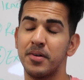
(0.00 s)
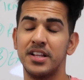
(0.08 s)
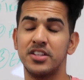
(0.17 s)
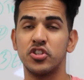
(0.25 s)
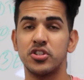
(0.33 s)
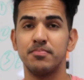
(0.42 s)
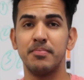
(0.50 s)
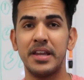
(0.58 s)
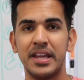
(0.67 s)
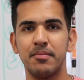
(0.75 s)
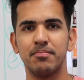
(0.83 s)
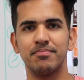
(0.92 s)
But it's just
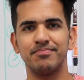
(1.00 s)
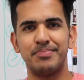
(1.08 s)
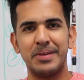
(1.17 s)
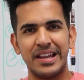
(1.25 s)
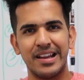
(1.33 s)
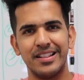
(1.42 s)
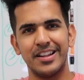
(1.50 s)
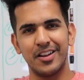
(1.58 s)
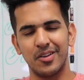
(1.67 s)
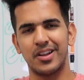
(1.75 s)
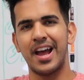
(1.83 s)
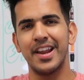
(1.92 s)
me being a
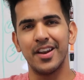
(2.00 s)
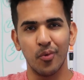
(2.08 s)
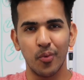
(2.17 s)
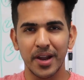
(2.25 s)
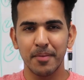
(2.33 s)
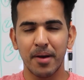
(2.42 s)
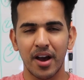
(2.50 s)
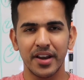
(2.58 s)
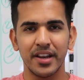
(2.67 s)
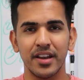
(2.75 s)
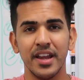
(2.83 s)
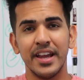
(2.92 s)
little kind of way
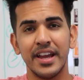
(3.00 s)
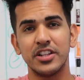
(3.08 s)
about it.